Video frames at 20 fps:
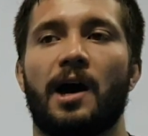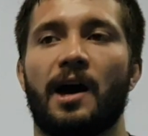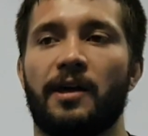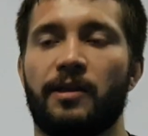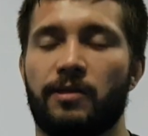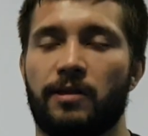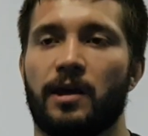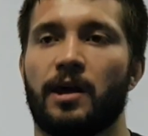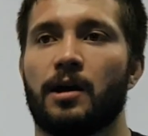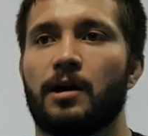I
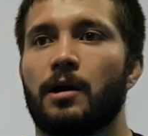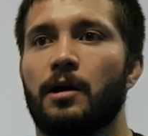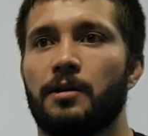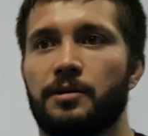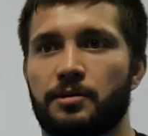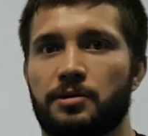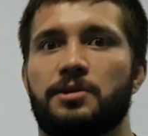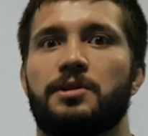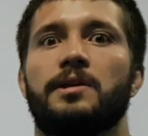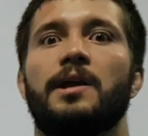think,
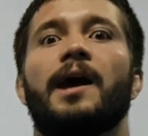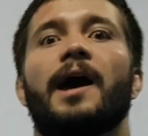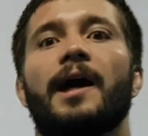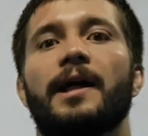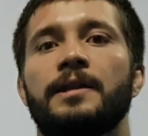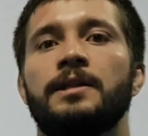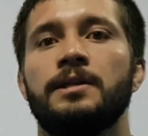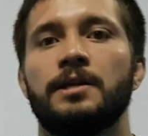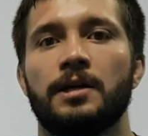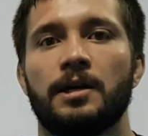
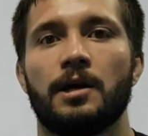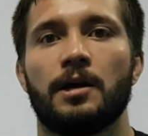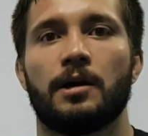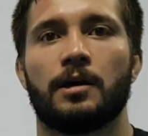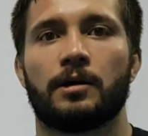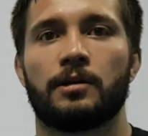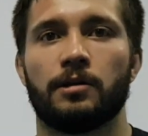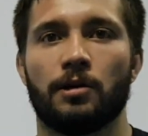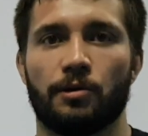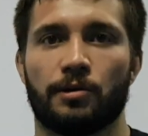understand
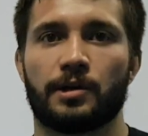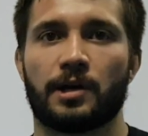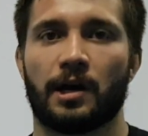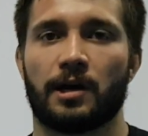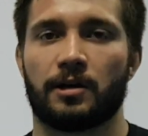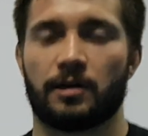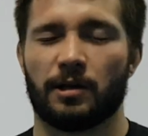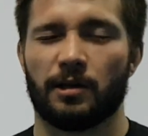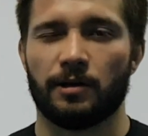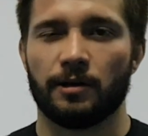close
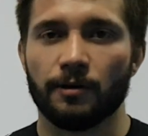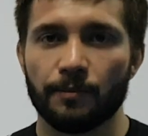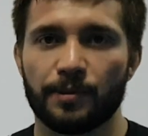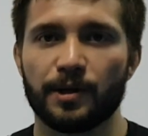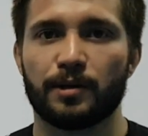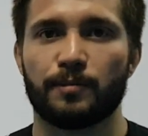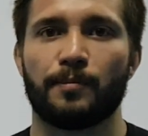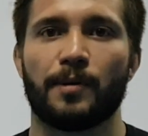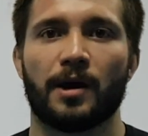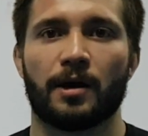guard a little
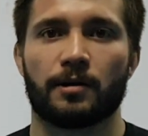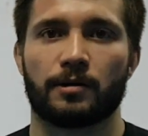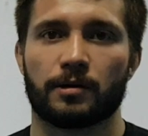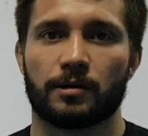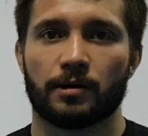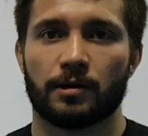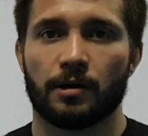bit better.